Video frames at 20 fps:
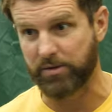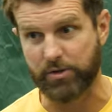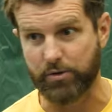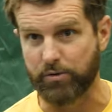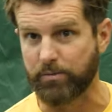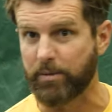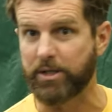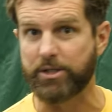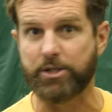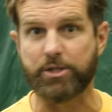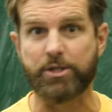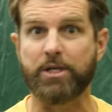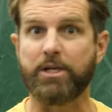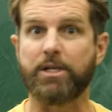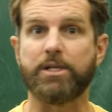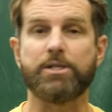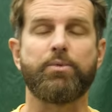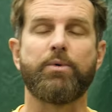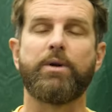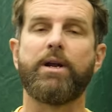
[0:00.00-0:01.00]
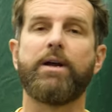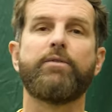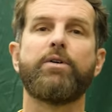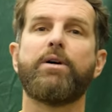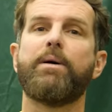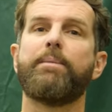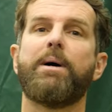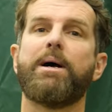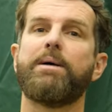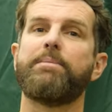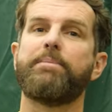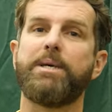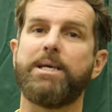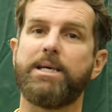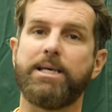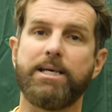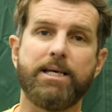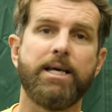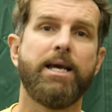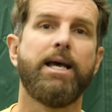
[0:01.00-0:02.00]
too much tennis, whatever it might
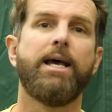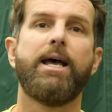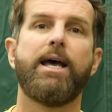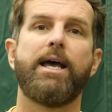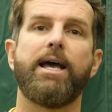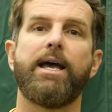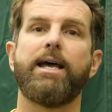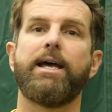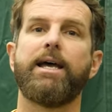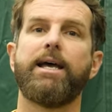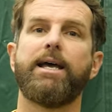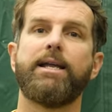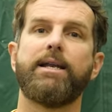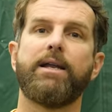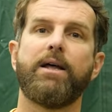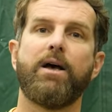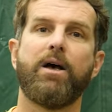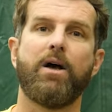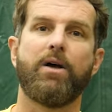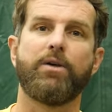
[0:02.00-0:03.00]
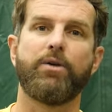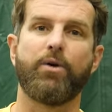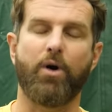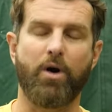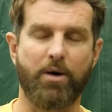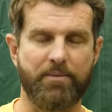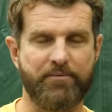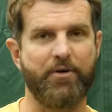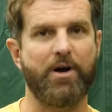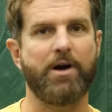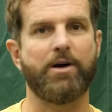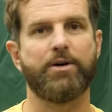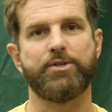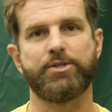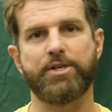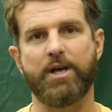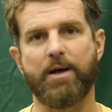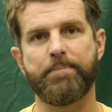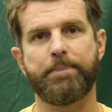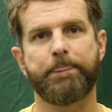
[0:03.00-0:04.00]
be, and your arm
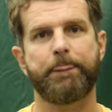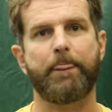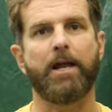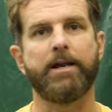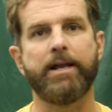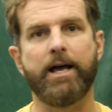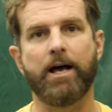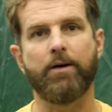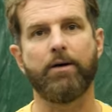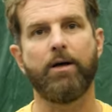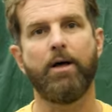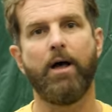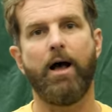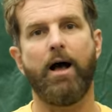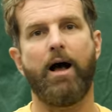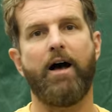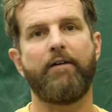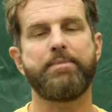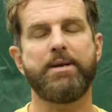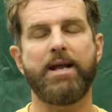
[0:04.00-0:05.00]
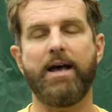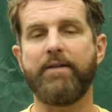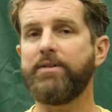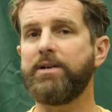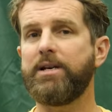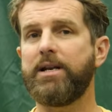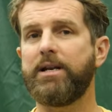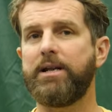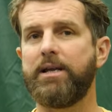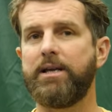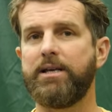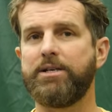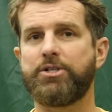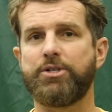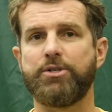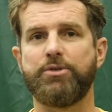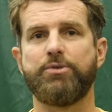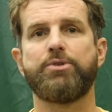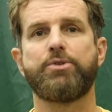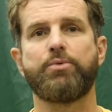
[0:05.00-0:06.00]
fires up. Now, I've been having
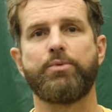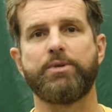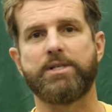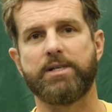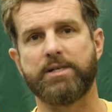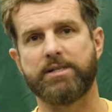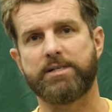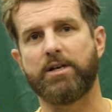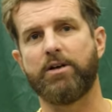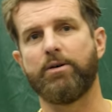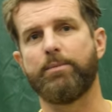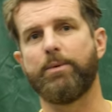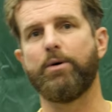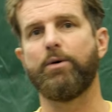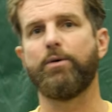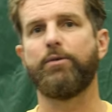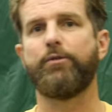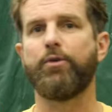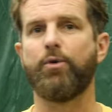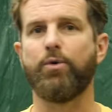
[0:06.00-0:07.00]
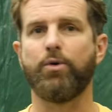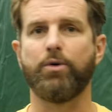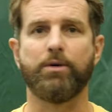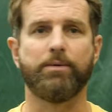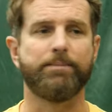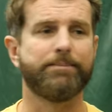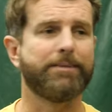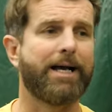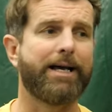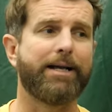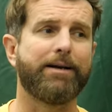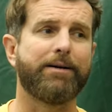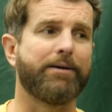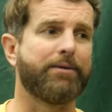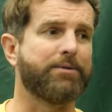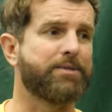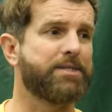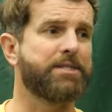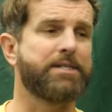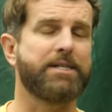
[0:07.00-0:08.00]
issues with tennis elbow for,
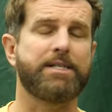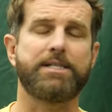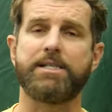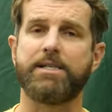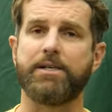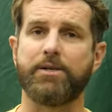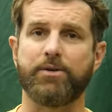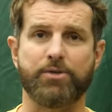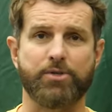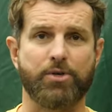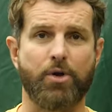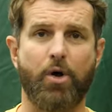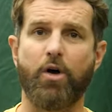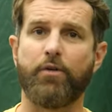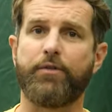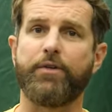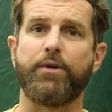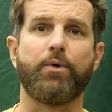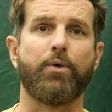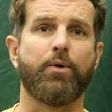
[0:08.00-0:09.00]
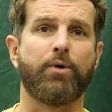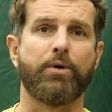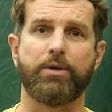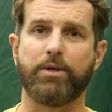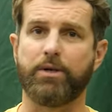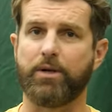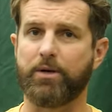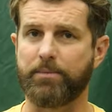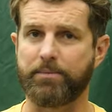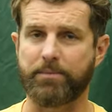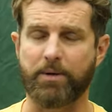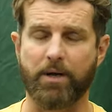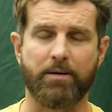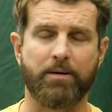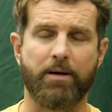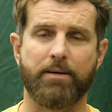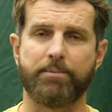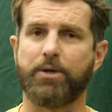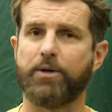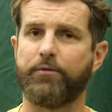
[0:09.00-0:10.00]
6 years, off and on.
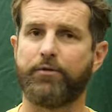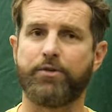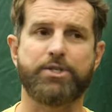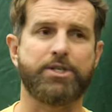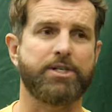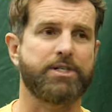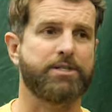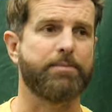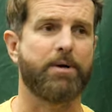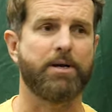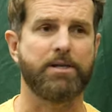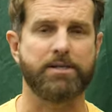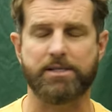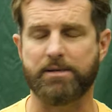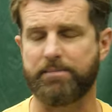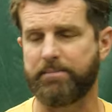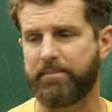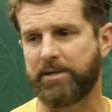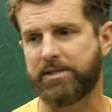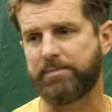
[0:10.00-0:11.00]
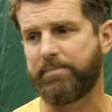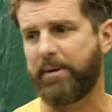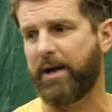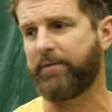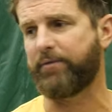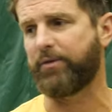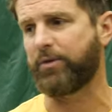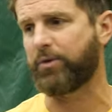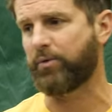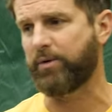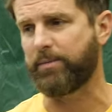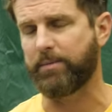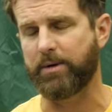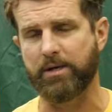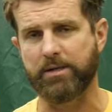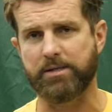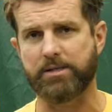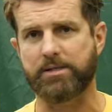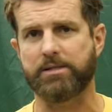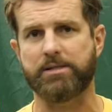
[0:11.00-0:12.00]
I'm good for 6 months, it's bad for 3
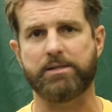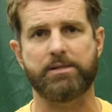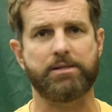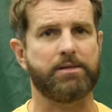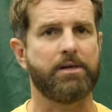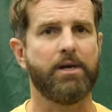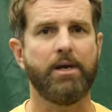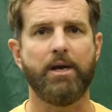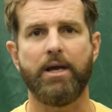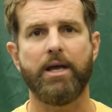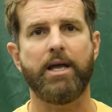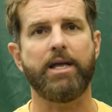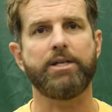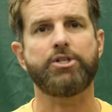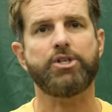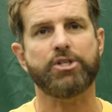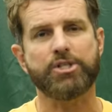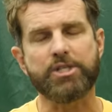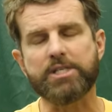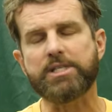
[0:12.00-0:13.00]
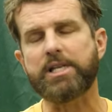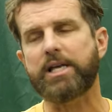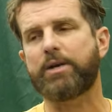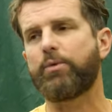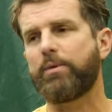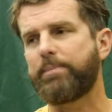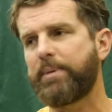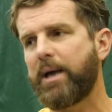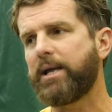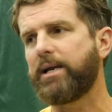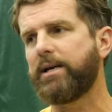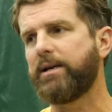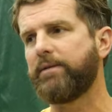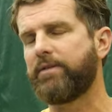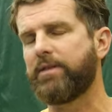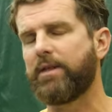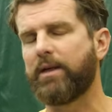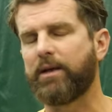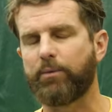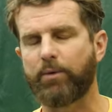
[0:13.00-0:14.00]
months. It's just this like repetitive
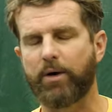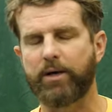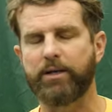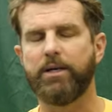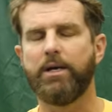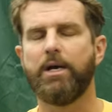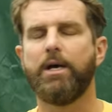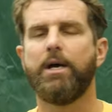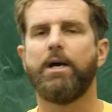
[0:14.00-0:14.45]
thing, right?